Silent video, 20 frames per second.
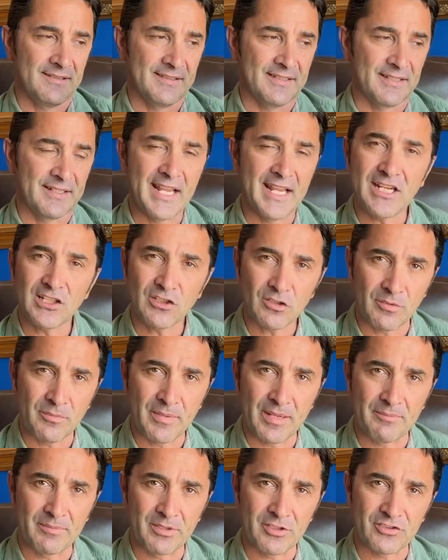the NATO
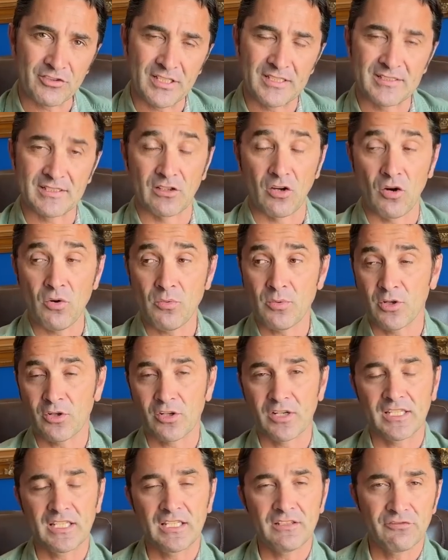member states that, oh, we're
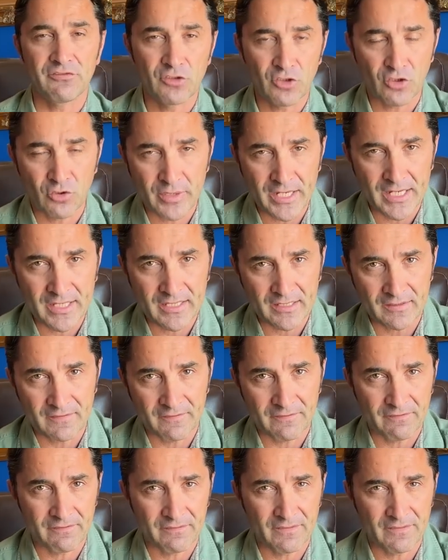going to give Ukraine